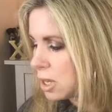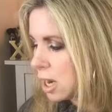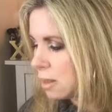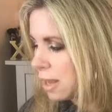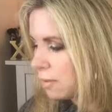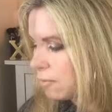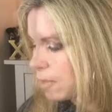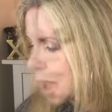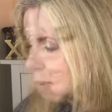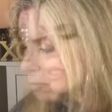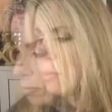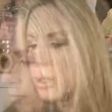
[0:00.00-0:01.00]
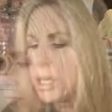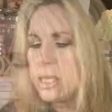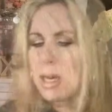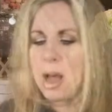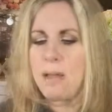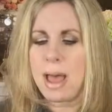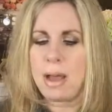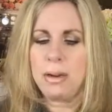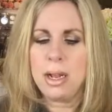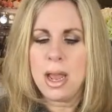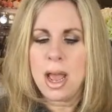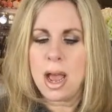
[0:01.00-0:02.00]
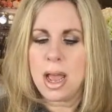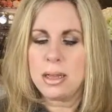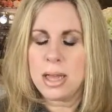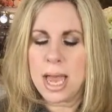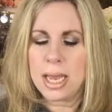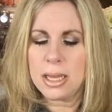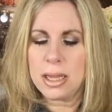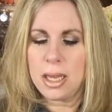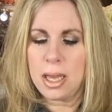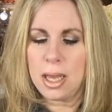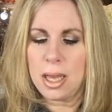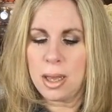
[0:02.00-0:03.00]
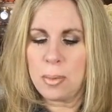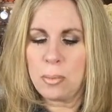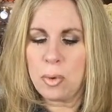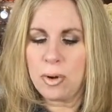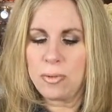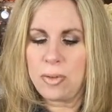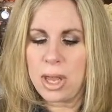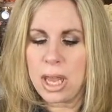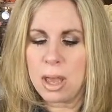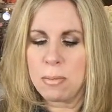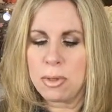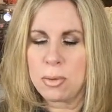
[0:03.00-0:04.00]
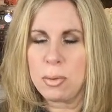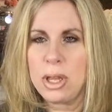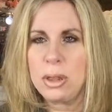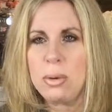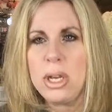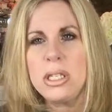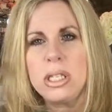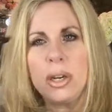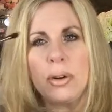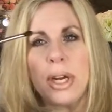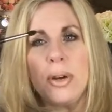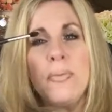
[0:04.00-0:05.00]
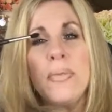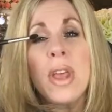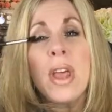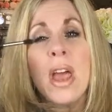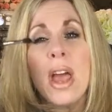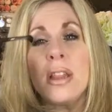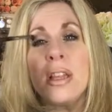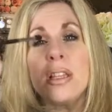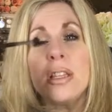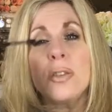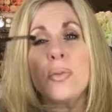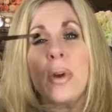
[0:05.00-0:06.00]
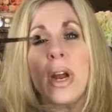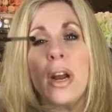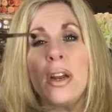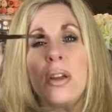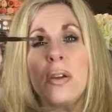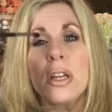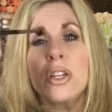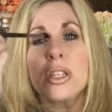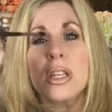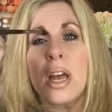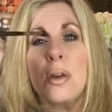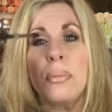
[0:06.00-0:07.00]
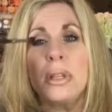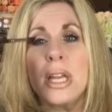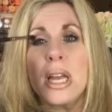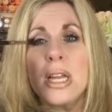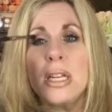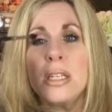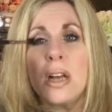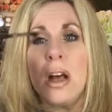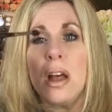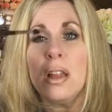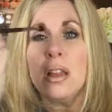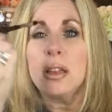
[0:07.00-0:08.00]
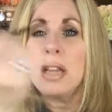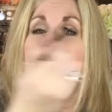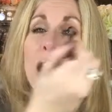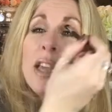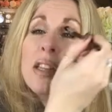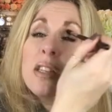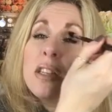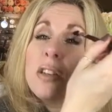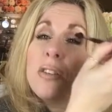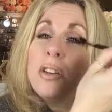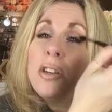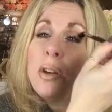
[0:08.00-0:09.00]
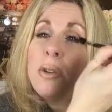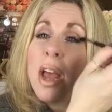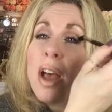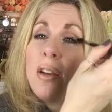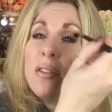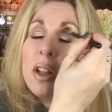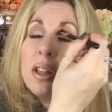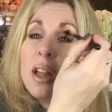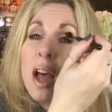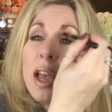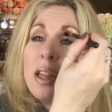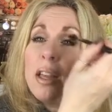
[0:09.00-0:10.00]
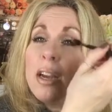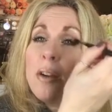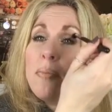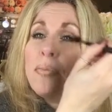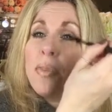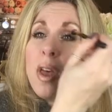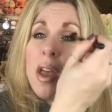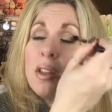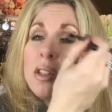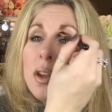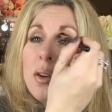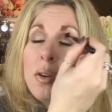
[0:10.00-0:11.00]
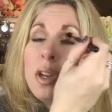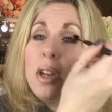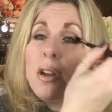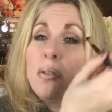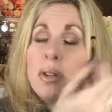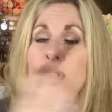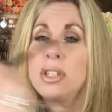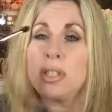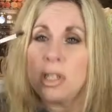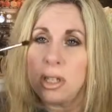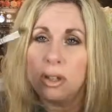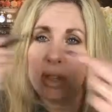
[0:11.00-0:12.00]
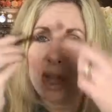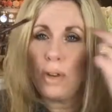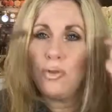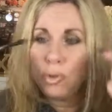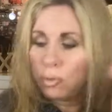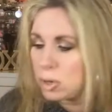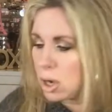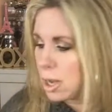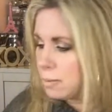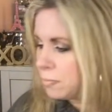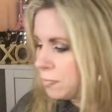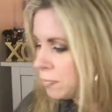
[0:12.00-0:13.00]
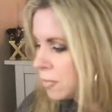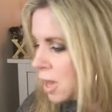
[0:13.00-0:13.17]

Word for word: one that I like for that and then to blend it all out I like the Morphe M330 and this is where you can just kind of blend all the lines so that you don't have a line there and so you know it just doesn't look like you drew it on